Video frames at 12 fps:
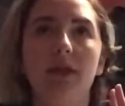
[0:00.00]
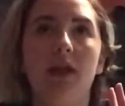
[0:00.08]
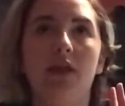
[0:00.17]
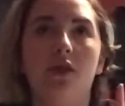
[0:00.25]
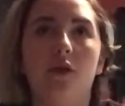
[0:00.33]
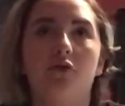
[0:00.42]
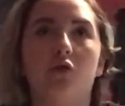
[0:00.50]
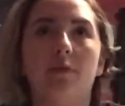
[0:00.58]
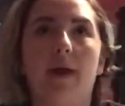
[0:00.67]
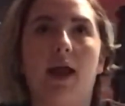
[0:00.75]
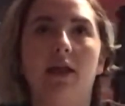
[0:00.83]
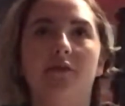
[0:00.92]
the dorm
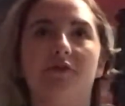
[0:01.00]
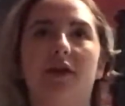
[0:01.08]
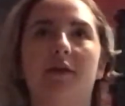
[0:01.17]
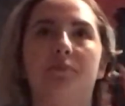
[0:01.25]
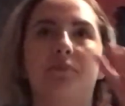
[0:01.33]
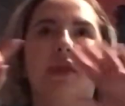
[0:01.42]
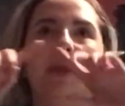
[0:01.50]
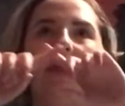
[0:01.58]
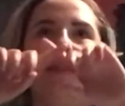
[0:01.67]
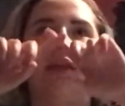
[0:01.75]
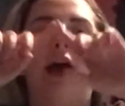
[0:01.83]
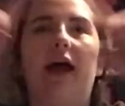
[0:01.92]
I lived in,
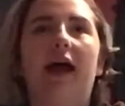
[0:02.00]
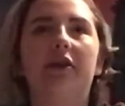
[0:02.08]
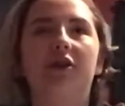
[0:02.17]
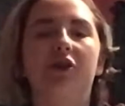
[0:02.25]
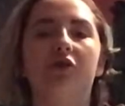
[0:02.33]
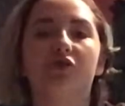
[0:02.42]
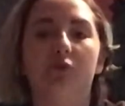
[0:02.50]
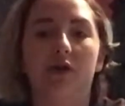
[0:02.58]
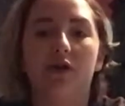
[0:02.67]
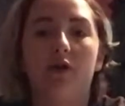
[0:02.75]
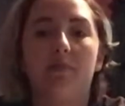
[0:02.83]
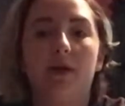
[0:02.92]
I had a huge
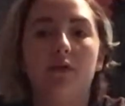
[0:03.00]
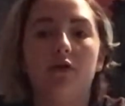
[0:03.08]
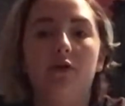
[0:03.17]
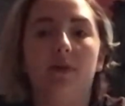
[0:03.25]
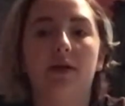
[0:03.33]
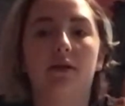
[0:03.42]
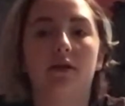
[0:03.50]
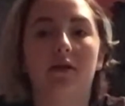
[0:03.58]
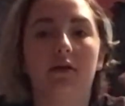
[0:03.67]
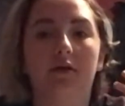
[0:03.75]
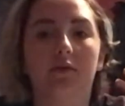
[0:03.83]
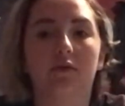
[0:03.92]
window in my room, and
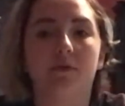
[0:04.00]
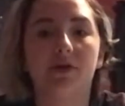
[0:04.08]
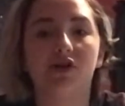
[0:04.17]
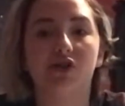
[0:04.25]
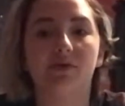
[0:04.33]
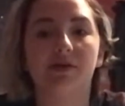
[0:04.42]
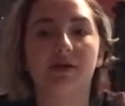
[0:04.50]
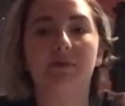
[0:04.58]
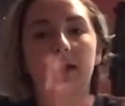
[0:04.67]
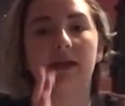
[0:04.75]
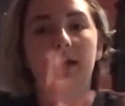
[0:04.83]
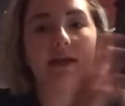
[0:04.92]
the room that she was in was
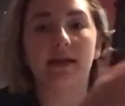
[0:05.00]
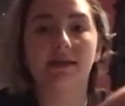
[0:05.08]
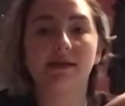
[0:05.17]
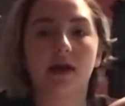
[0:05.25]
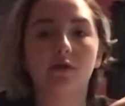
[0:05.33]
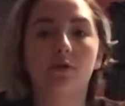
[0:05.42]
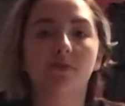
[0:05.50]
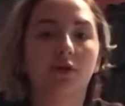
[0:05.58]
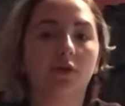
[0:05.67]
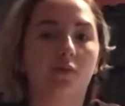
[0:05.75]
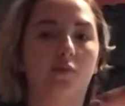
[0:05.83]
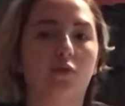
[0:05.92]
like an inside room, so
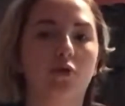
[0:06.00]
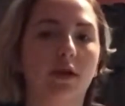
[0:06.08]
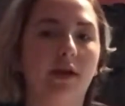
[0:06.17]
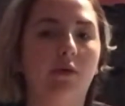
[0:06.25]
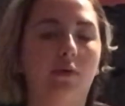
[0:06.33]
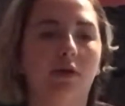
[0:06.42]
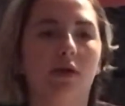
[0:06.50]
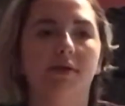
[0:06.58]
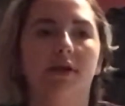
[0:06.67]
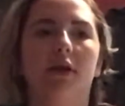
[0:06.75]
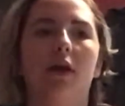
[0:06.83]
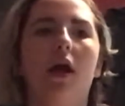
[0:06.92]
there weren't any windows
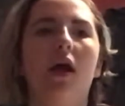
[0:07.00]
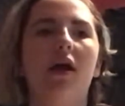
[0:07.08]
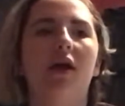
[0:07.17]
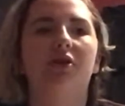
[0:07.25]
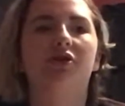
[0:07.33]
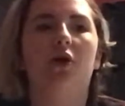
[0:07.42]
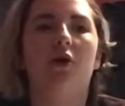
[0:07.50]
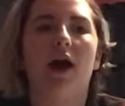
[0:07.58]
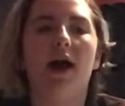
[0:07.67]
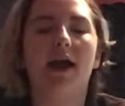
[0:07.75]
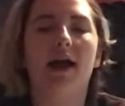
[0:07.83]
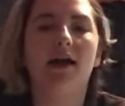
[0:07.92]
in it. So
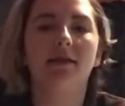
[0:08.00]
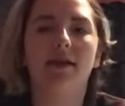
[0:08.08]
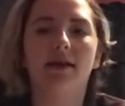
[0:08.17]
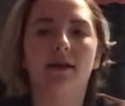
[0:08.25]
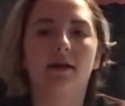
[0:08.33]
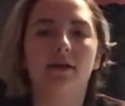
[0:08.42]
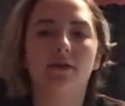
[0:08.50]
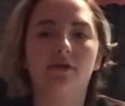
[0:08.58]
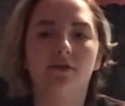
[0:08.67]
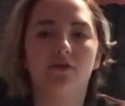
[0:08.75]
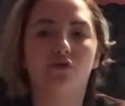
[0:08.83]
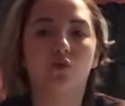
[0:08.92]
I had like
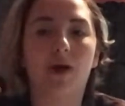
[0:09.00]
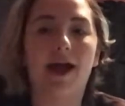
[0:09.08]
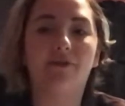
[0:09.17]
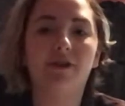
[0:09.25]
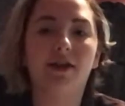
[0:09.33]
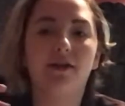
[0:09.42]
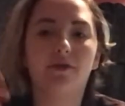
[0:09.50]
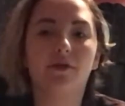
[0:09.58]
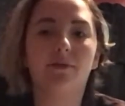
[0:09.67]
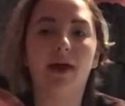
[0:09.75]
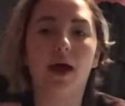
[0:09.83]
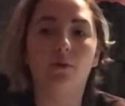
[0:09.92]
drafting
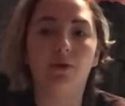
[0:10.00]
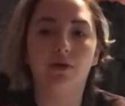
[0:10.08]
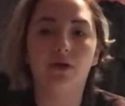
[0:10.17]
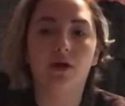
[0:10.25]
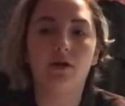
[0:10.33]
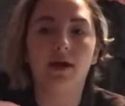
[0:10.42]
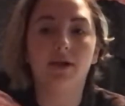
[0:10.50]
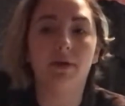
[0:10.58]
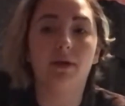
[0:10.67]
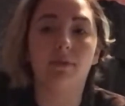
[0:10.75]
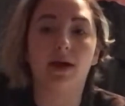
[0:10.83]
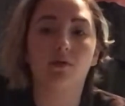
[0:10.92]
from that window, and it
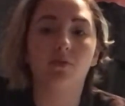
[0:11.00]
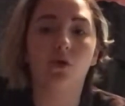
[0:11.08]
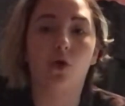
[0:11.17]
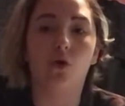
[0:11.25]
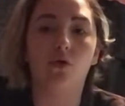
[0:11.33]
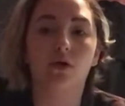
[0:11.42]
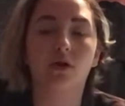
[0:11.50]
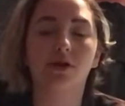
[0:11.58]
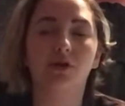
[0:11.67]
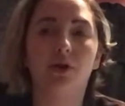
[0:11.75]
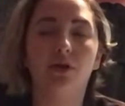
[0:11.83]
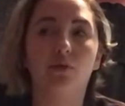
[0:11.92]
made my room colder.
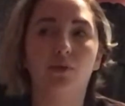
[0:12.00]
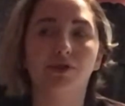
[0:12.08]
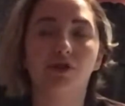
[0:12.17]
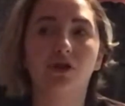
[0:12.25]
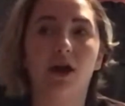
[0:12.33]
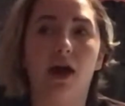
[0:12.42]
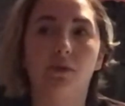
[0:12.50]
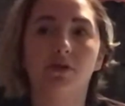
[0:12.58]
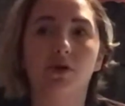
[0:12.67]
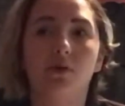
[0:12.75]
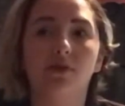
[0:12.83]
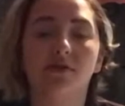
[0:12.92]
So in the winter I was
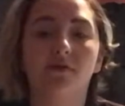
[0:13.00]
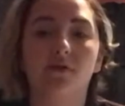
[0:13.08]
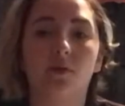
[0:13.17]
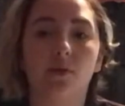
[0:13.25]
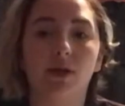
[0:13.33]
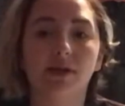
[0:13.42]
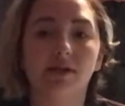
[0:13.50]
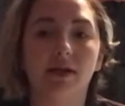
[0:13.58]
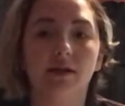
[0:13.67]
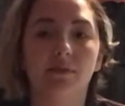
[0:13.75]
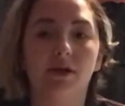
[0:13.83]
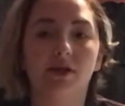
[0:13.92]
always
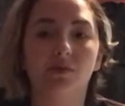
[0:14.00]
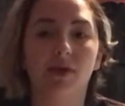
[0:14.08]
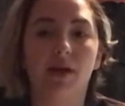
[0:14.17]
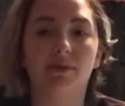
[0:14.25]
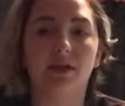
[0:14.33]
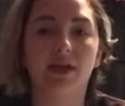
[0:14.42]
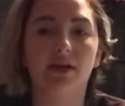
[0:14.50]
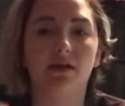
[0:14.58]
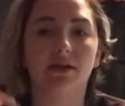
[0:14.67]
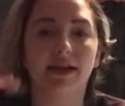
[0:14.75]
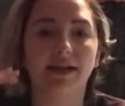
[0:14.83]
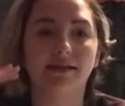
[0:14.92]
freezing because we kept the heat
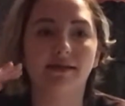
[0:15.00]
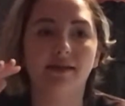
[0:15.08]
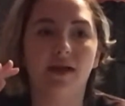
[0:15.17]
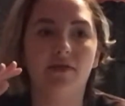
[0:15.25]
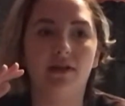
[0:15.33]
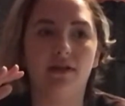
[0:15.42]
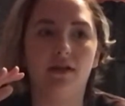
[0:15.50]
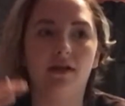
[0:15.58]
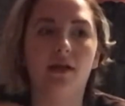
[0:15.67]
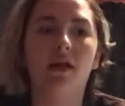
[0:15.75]
on like 70,